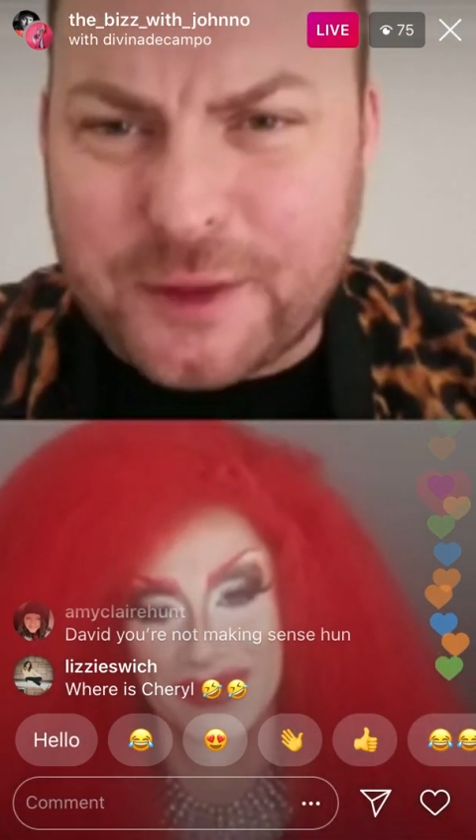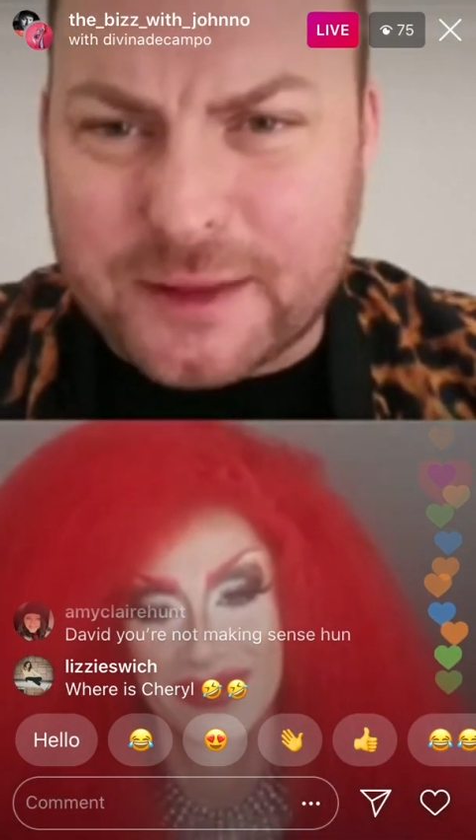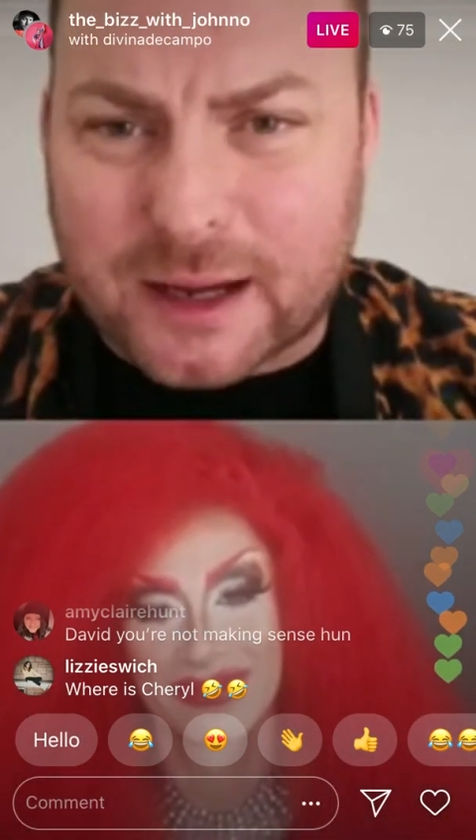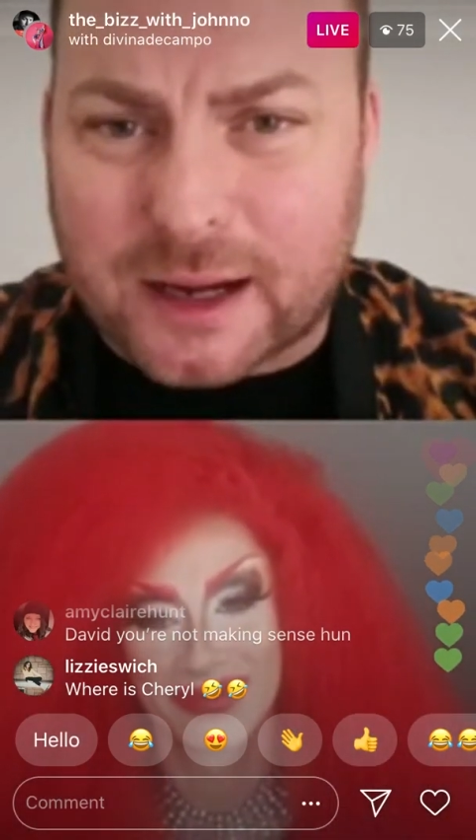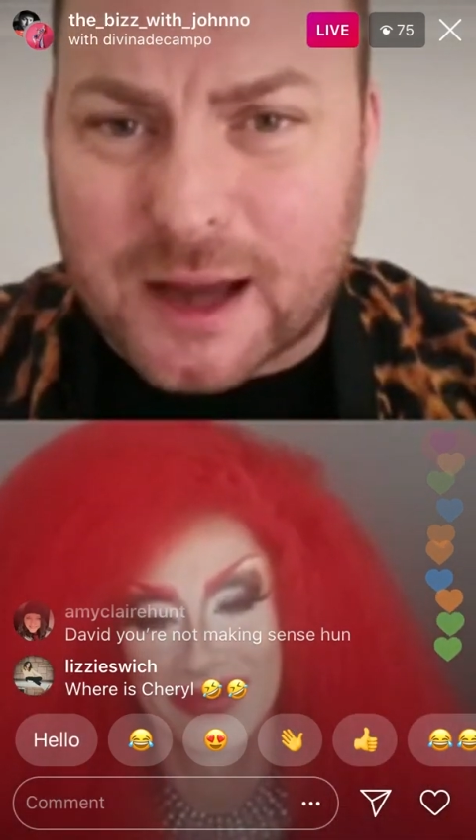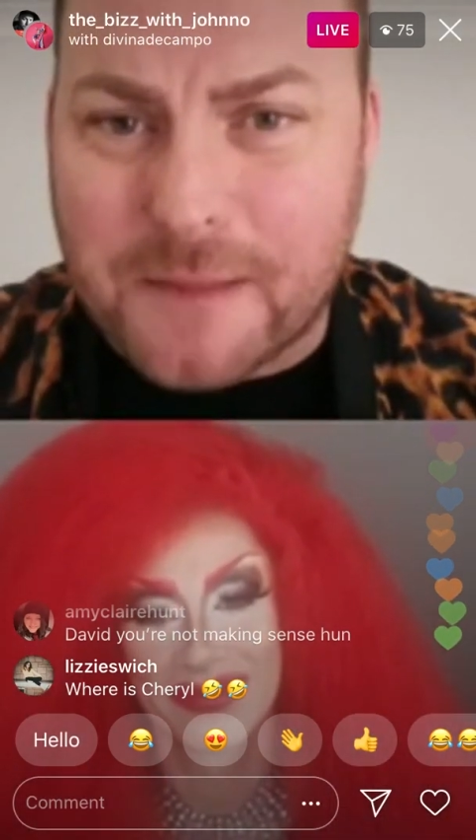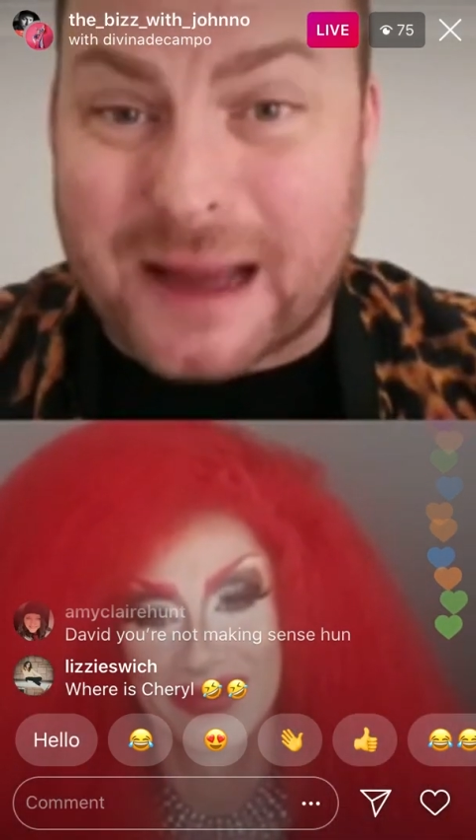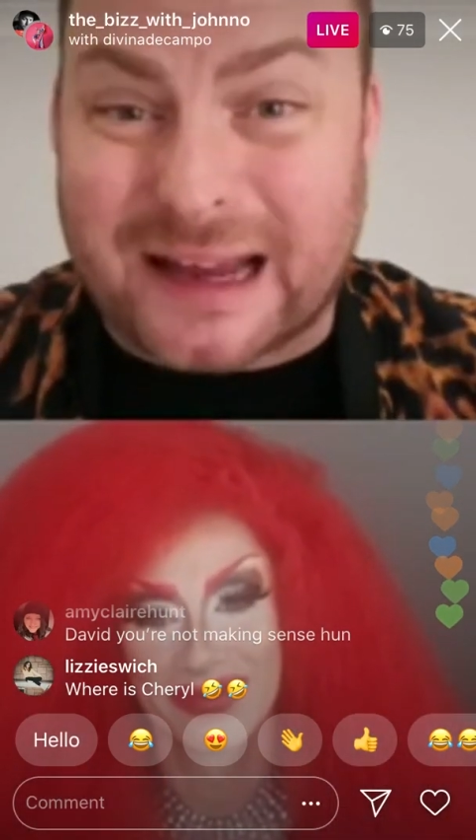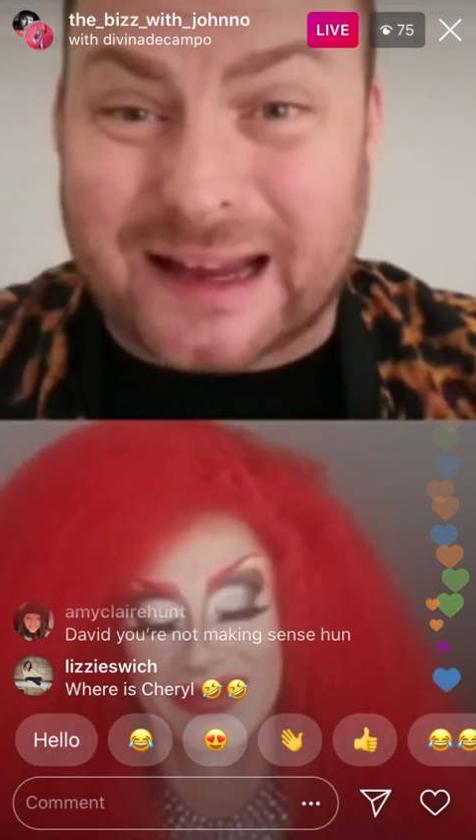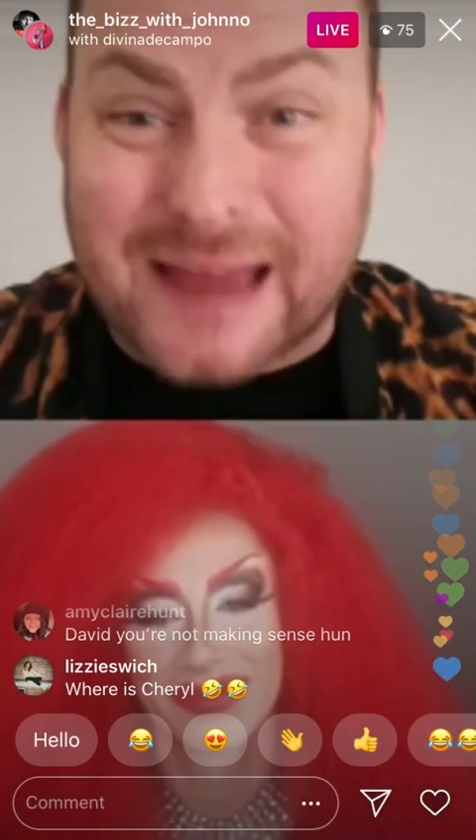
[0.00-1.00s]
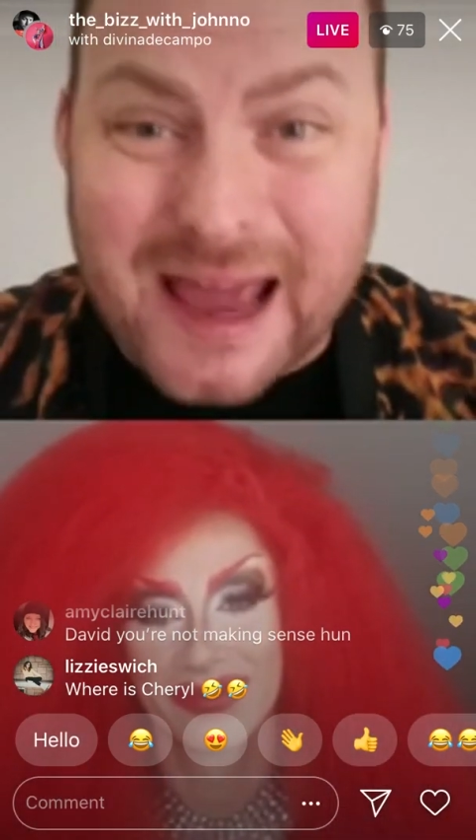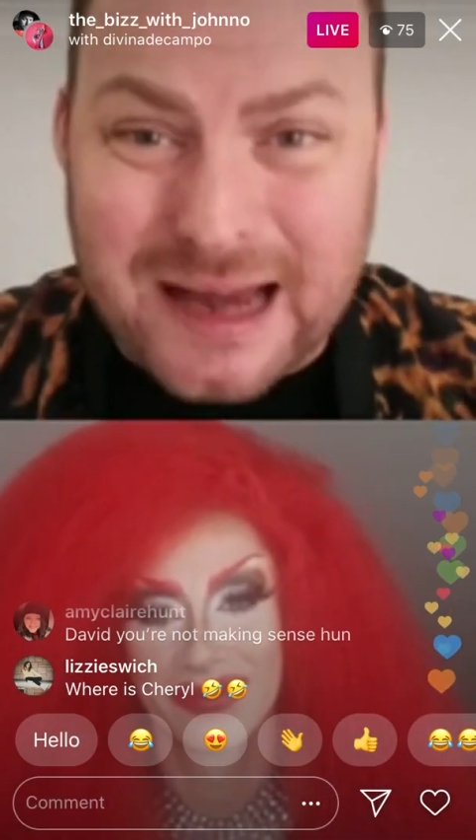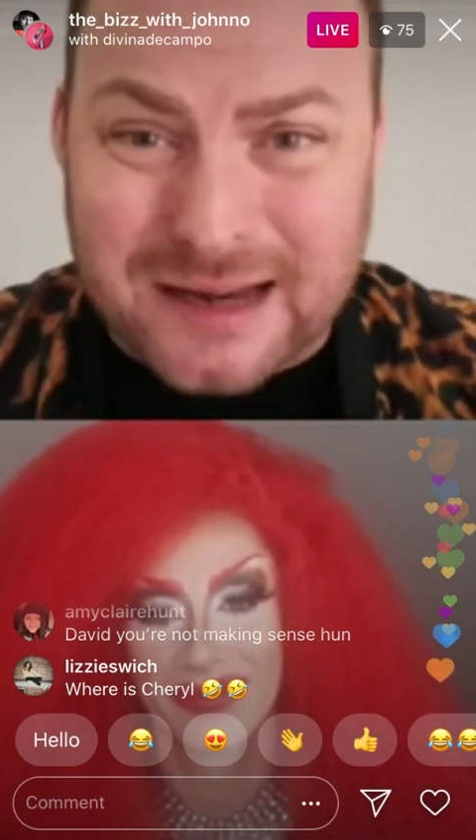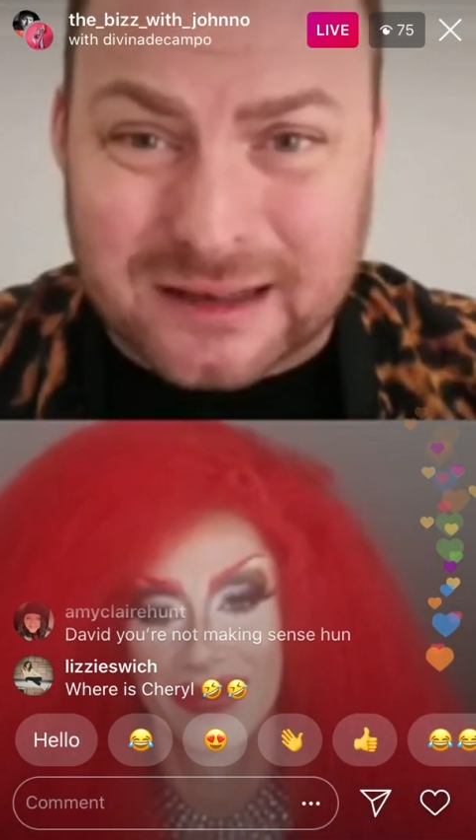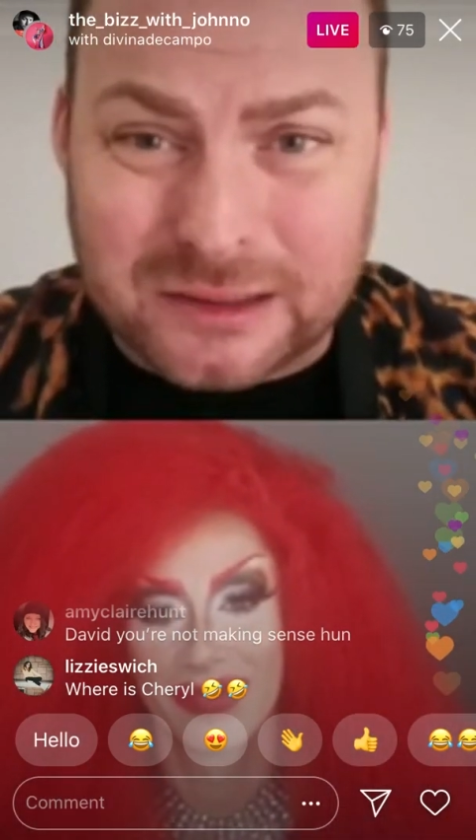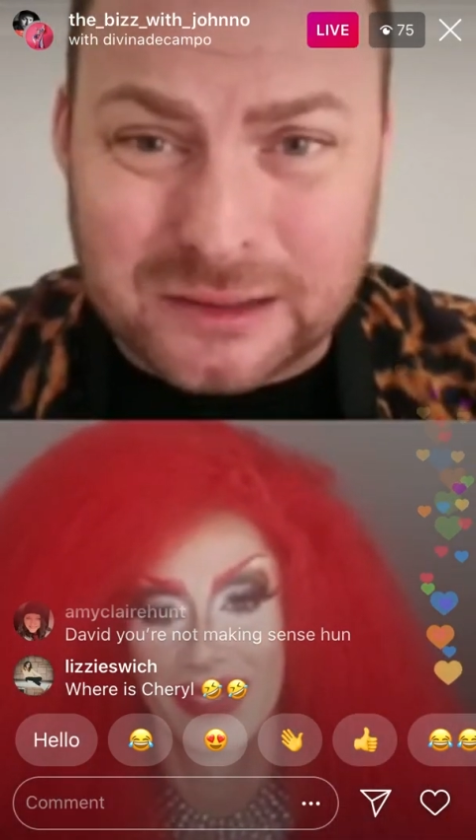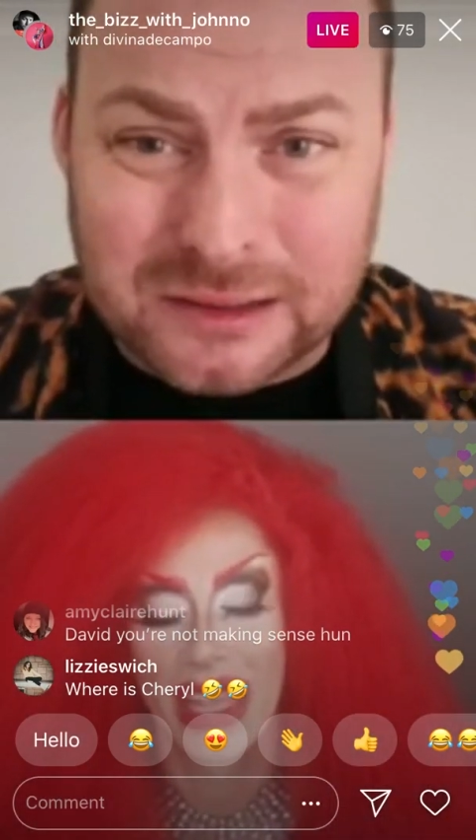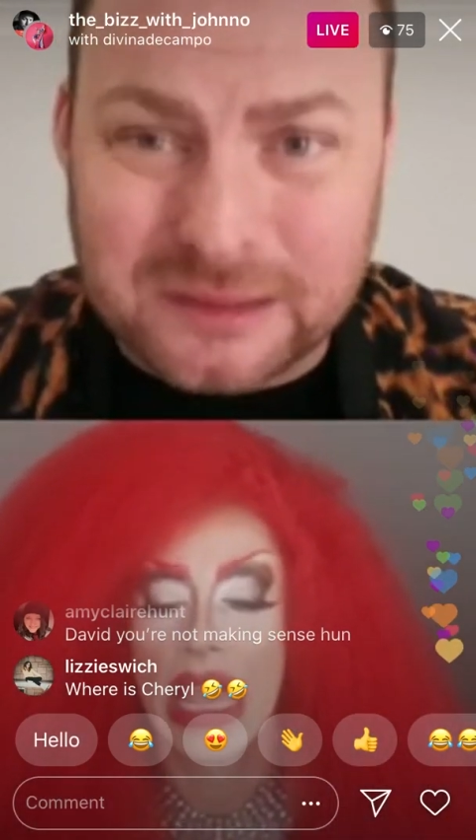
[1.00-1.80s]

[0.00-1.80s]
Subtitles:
think they're going to come back again.